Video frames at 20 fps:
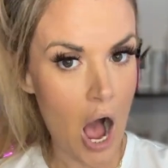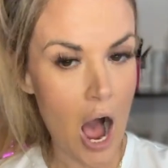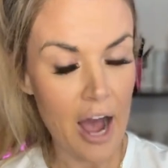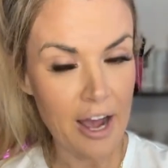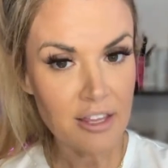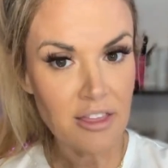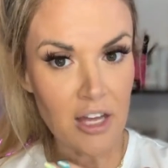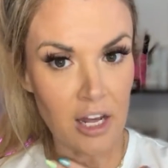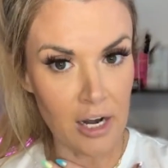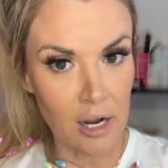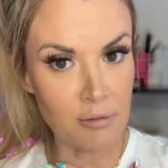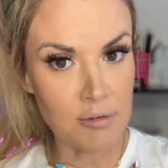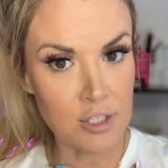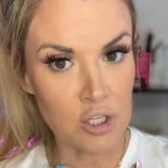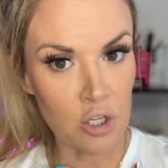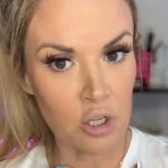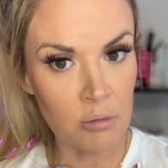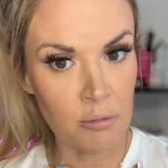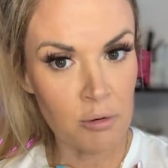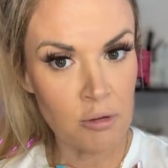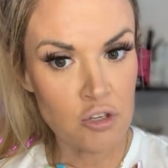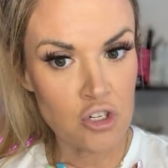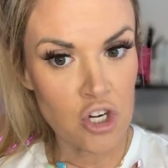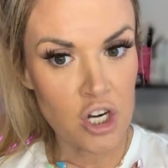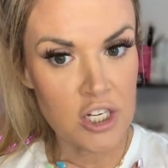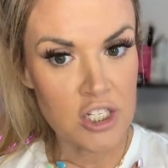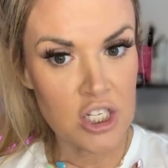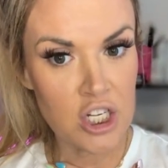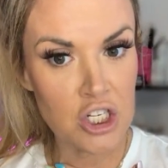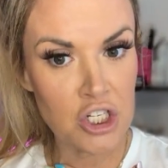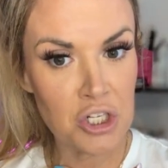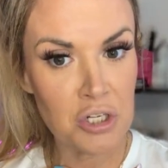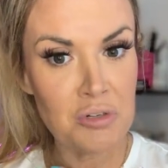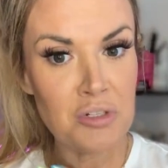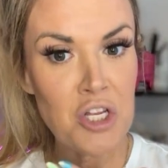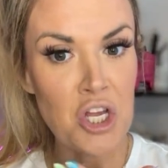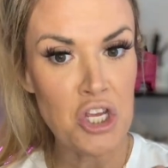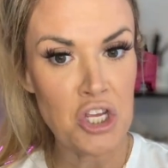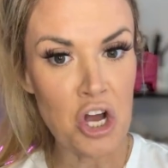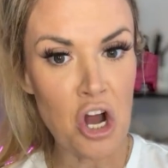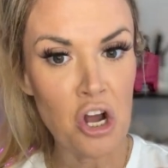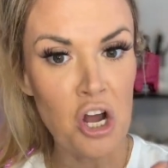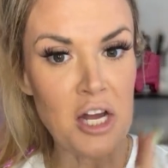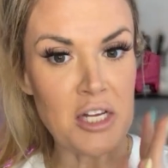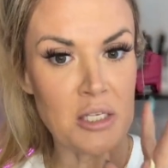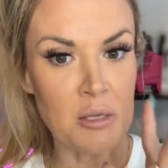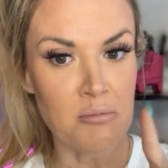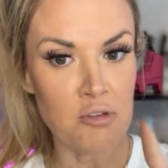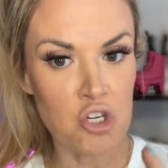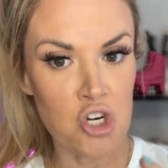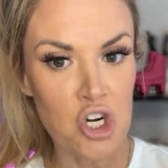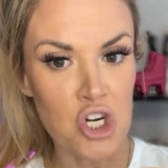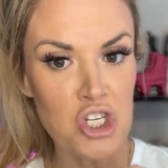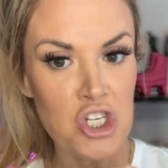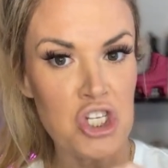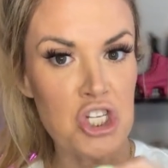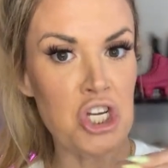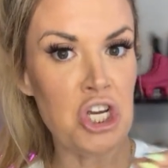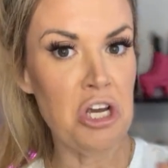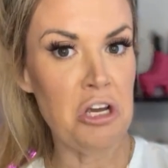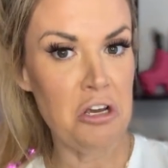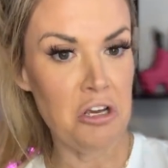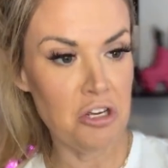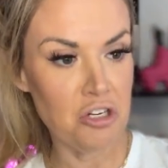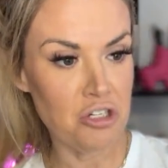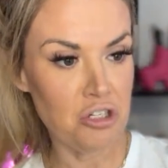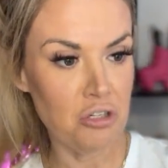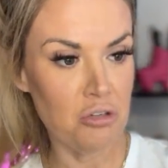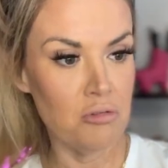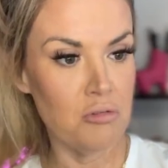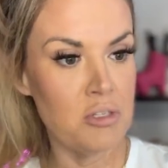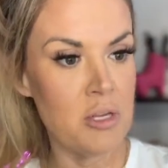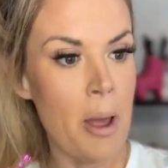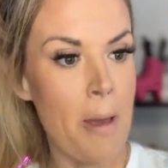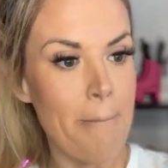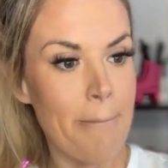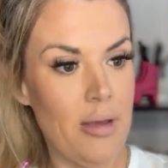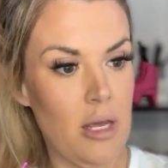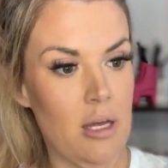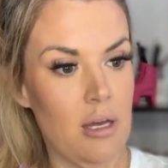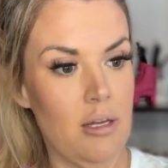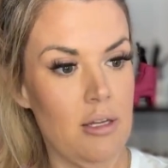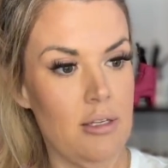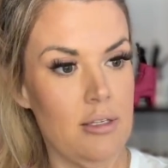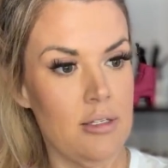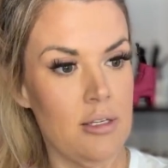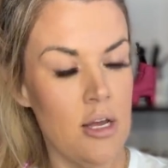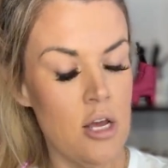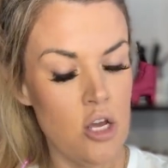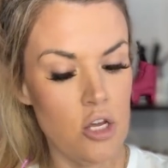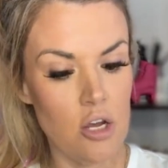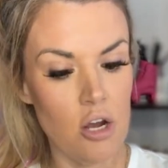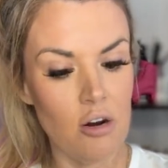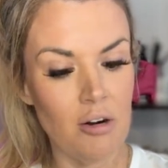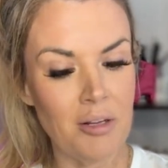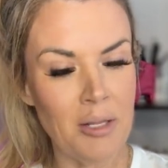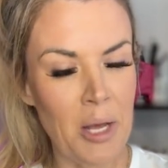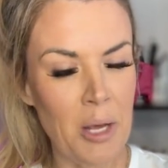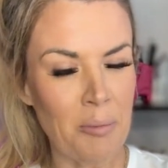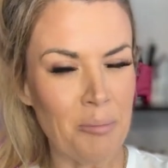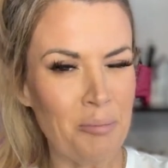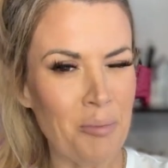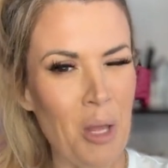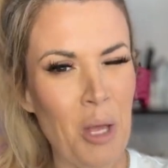I thought I was the only one with trust issues. Y'all got some trust issues because y'all are like,